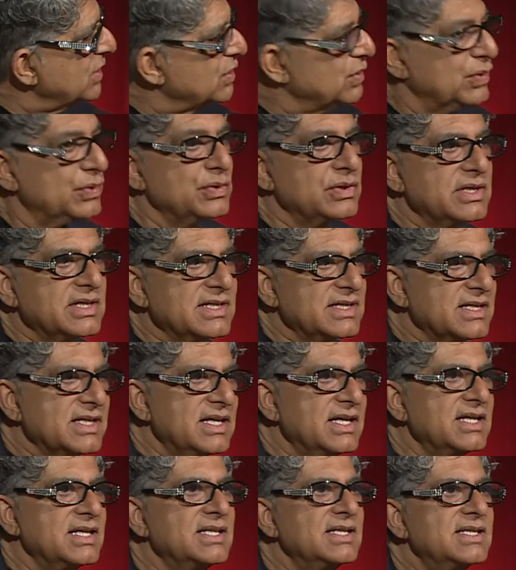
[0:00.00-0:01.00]
to
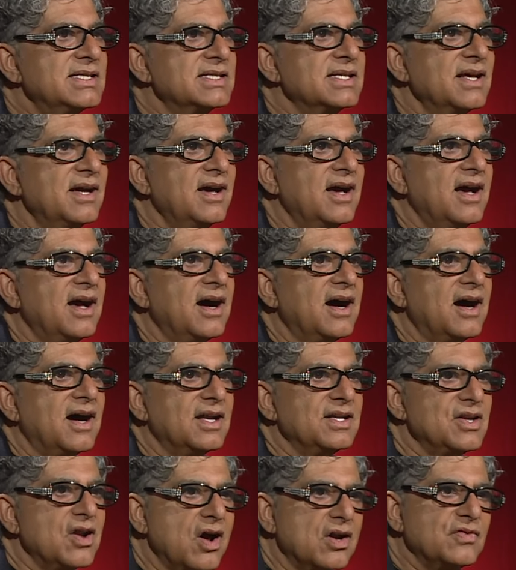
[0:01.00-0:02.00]
disease
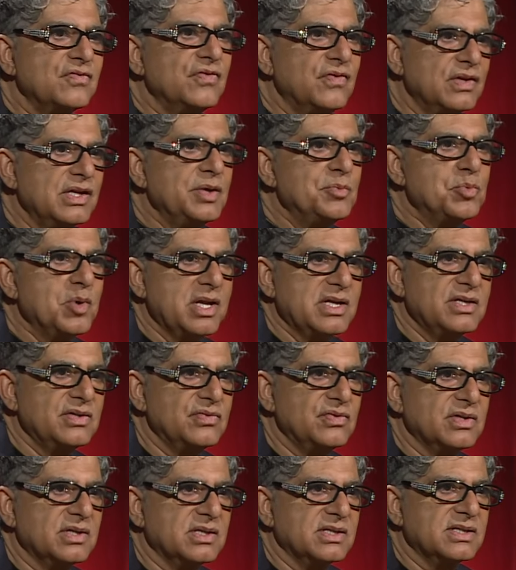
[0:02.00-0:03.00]
are not fully
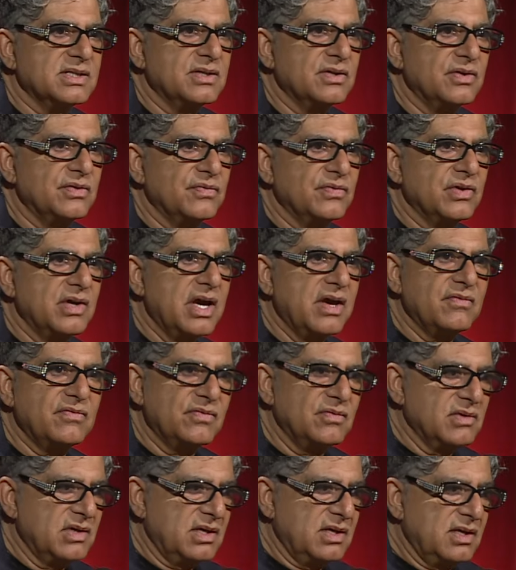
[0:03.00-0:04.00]
penetrant. So if you
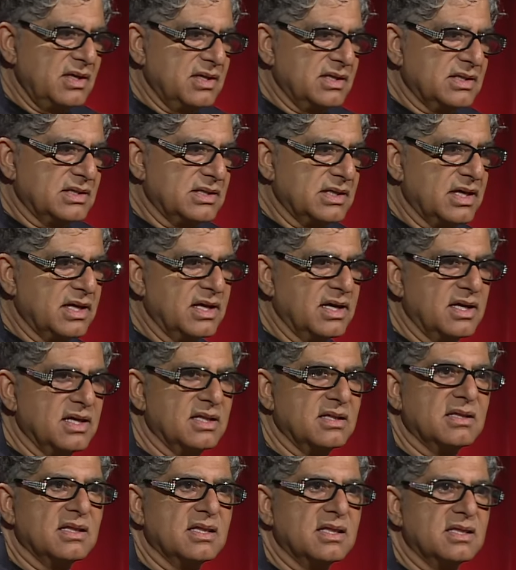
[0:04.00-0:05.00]
have,
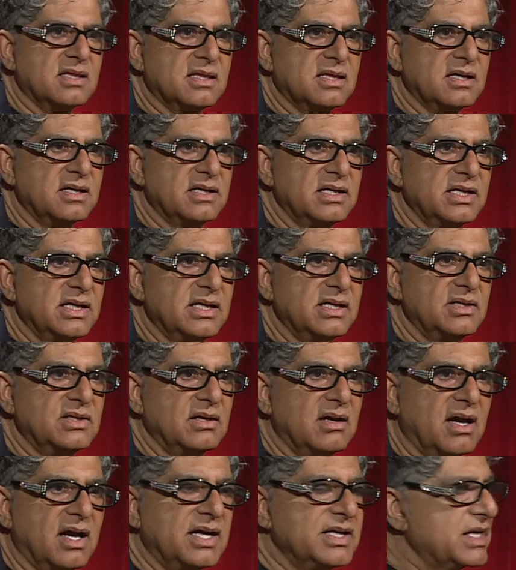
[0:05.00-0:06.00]
say, 30
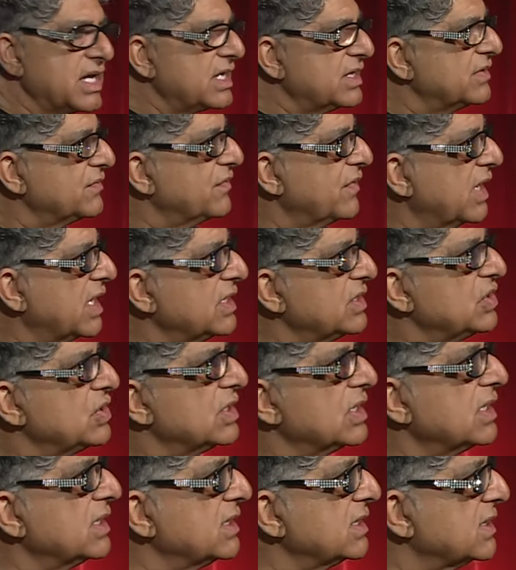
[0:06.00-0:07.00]
identified
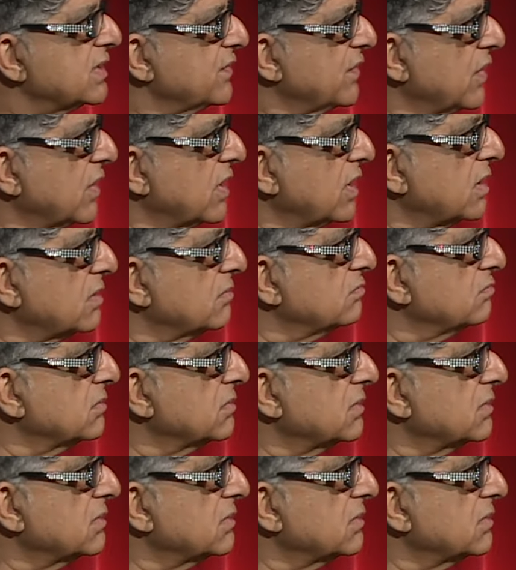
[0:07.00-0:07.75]
genes for